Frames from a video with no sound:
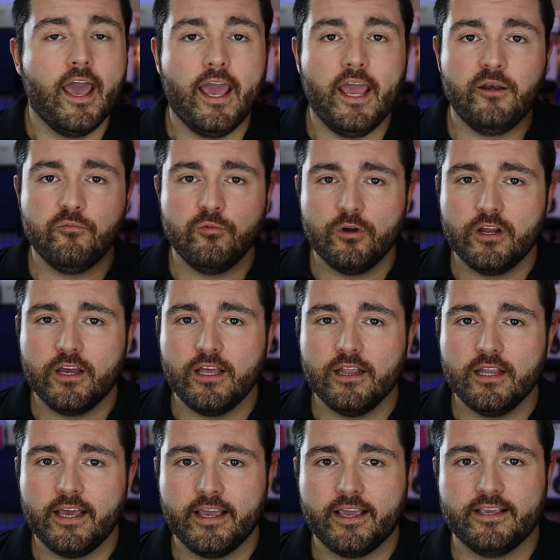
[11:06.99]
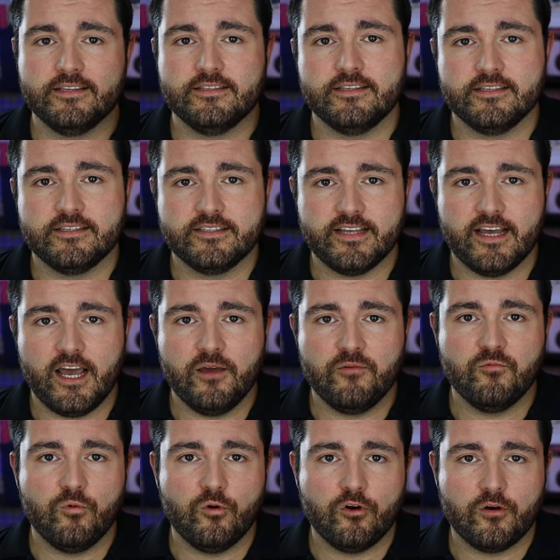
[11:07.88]
And what I like is this
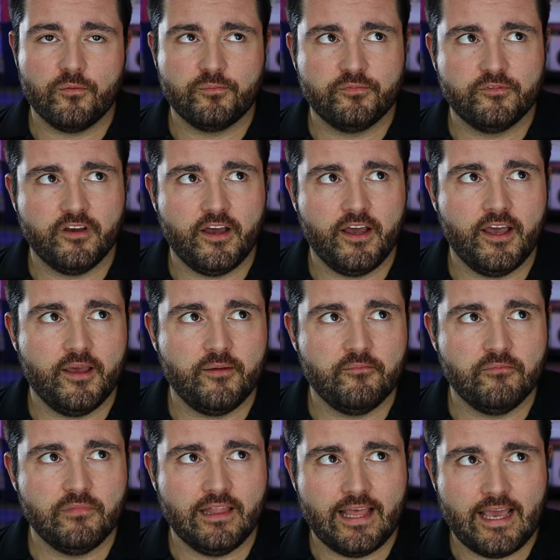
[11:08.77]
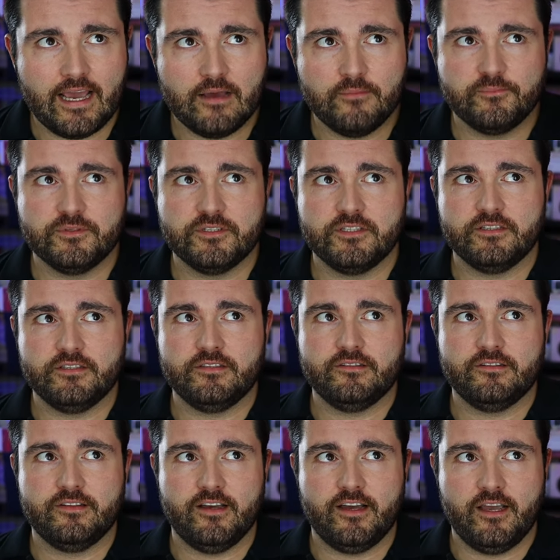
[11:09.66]
time warp, time
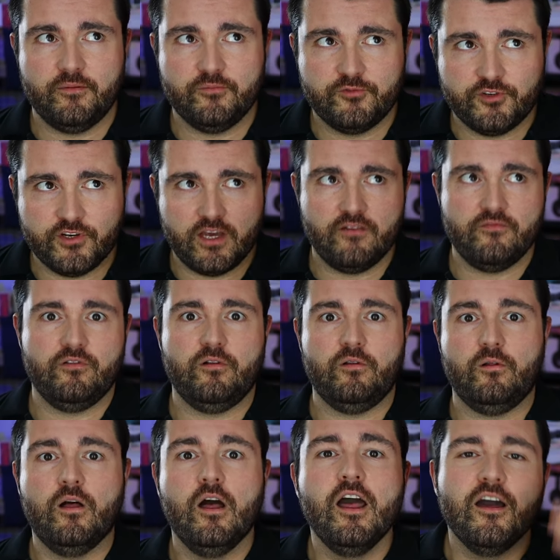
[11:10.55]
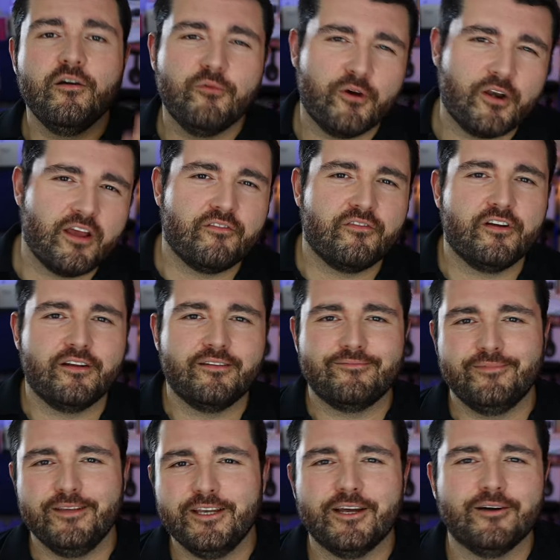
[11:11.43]
lapse, time travel,
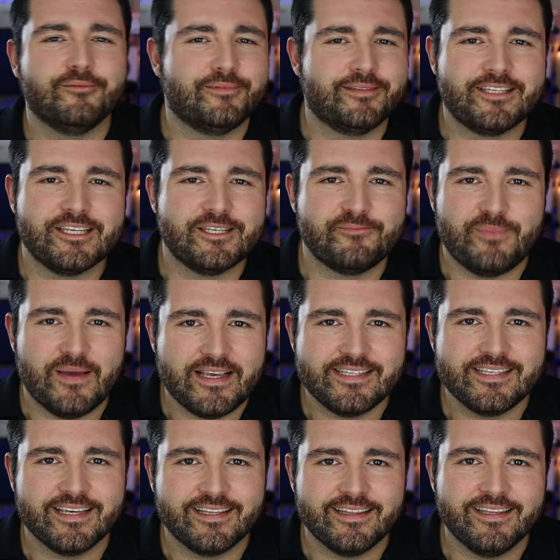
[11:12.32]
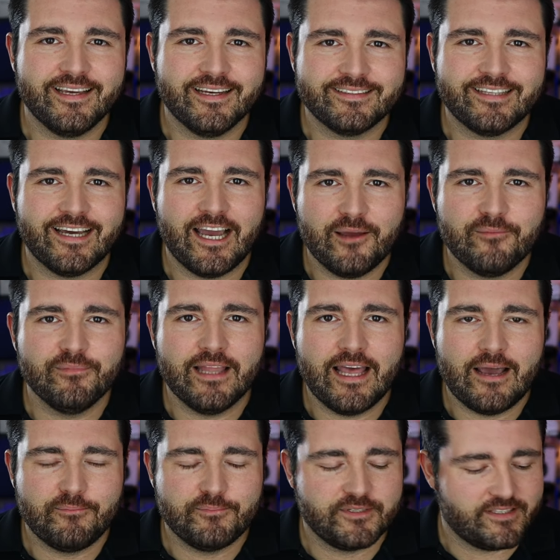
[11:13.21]
whatever, you know, this is basically a time
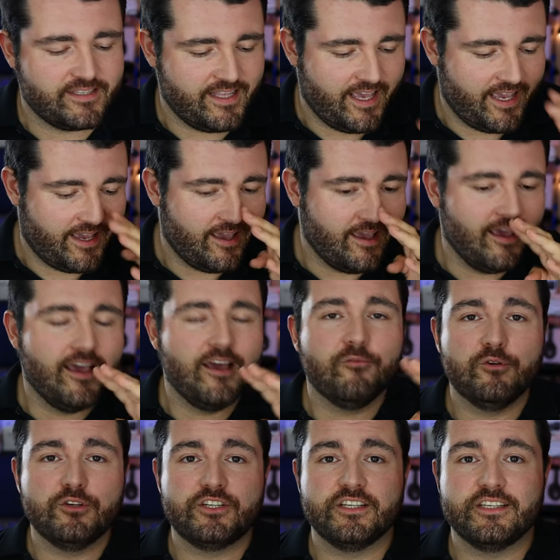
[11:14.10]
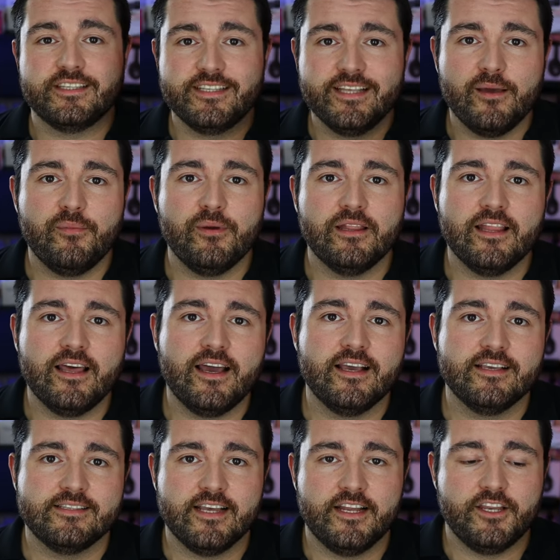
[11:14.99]
lapse thing, which is
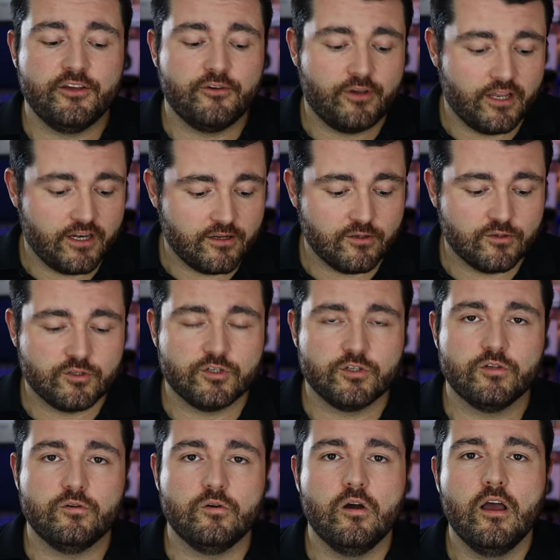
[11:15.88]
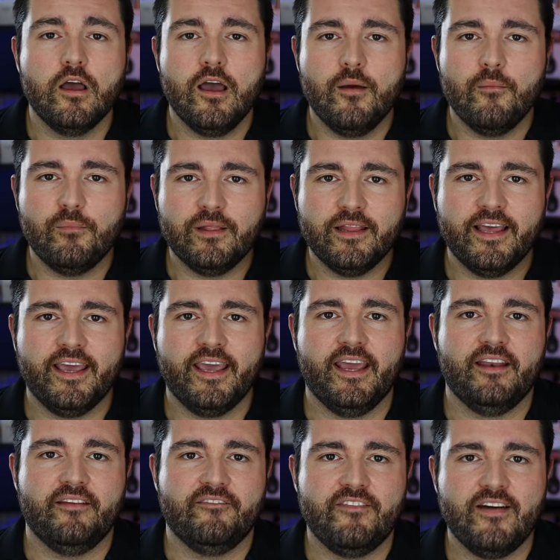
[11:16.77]
stabilized, and you can also
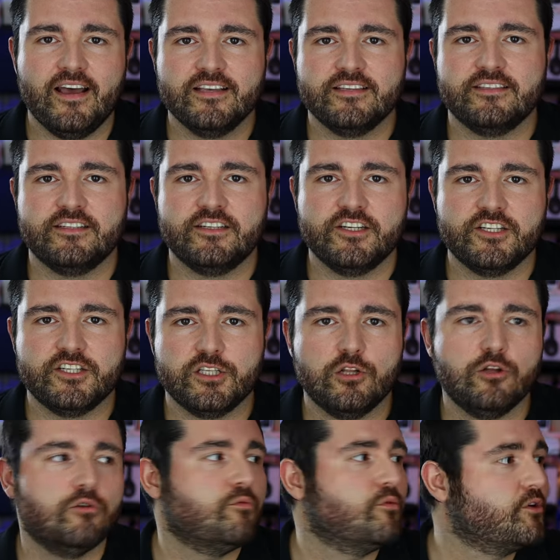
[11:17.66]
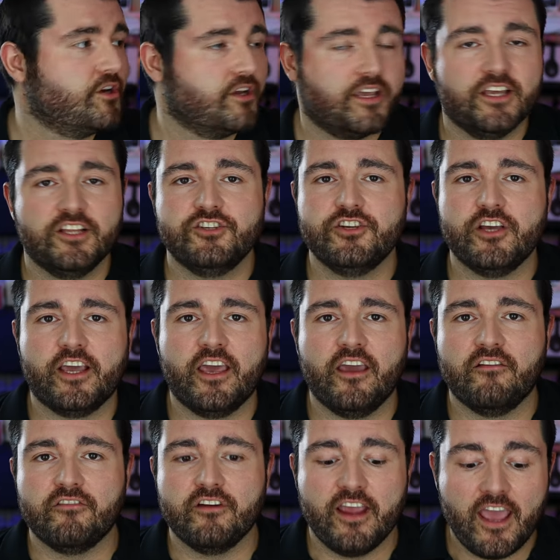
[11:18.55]
play it faster, slow, where you can check
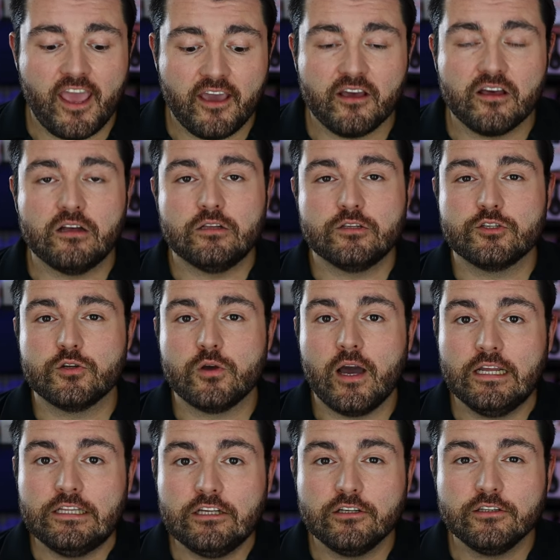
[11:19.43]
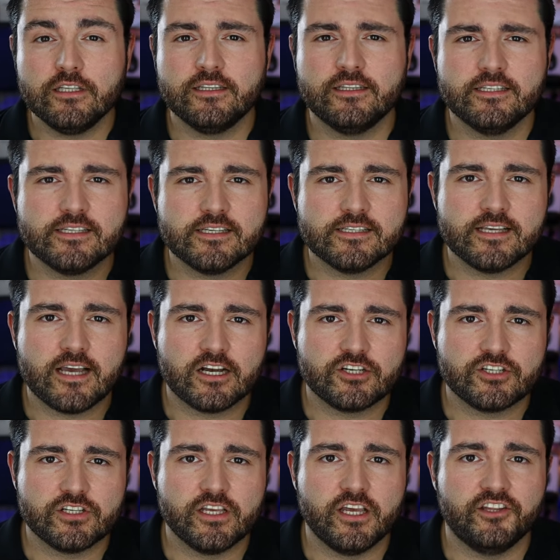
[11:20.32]
every angle. So I thought that this is
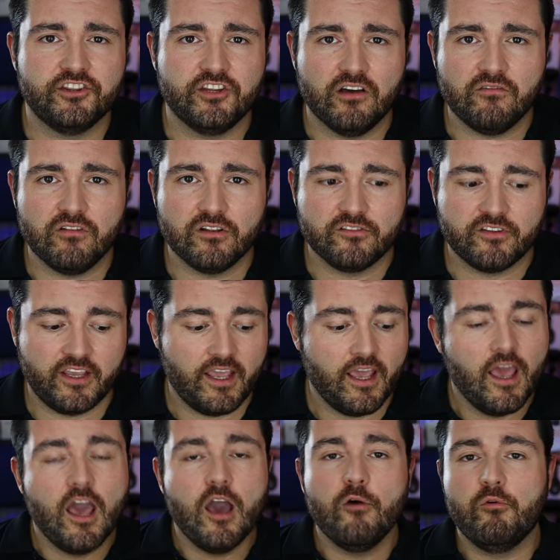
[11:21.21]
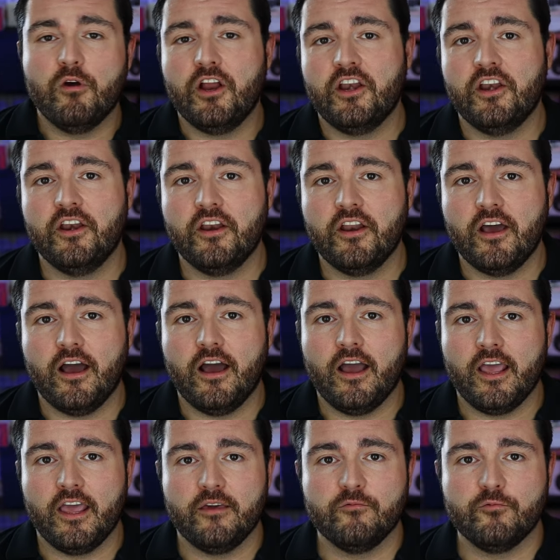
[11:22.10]
actually a novelty. When
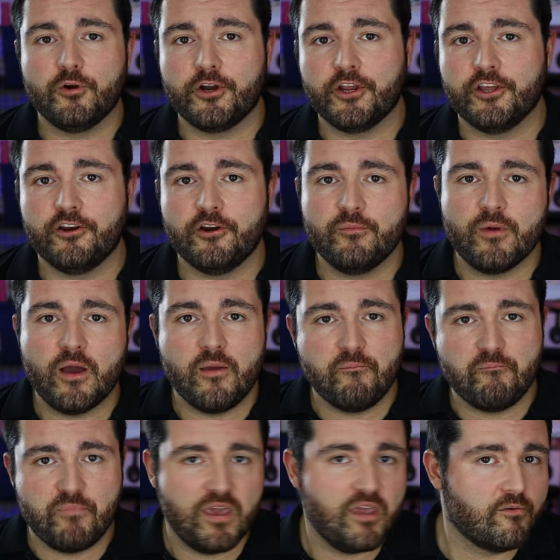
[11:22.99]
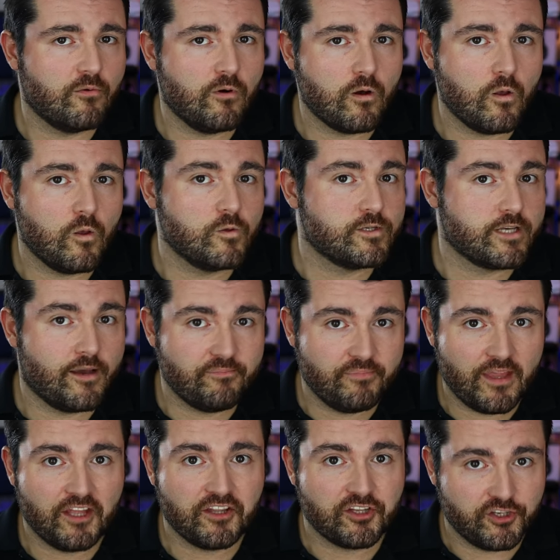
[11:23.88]
I am working on my B-rolls,
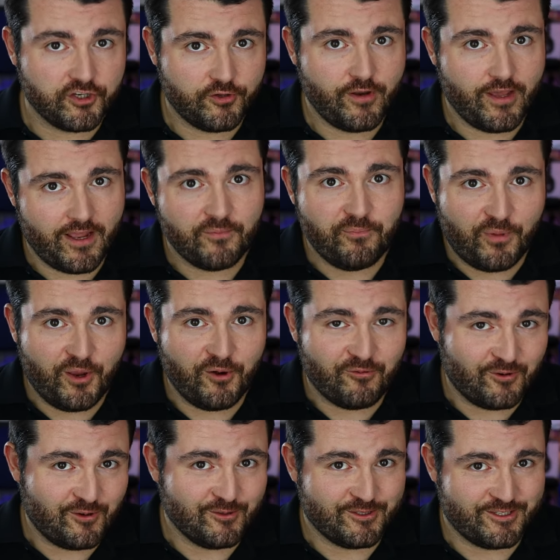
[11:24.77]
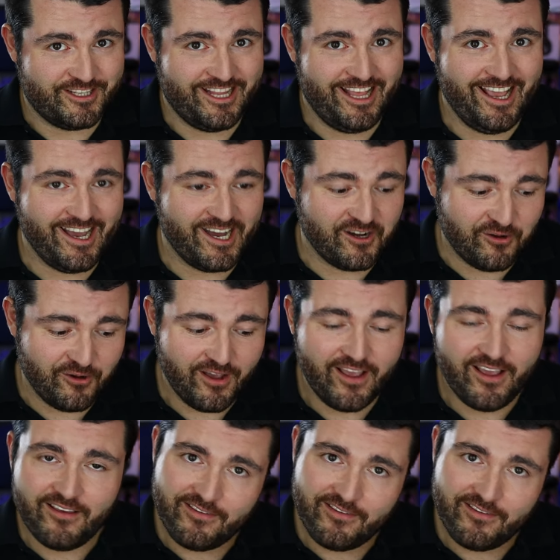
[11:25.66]
I'm not good at B-rolls now.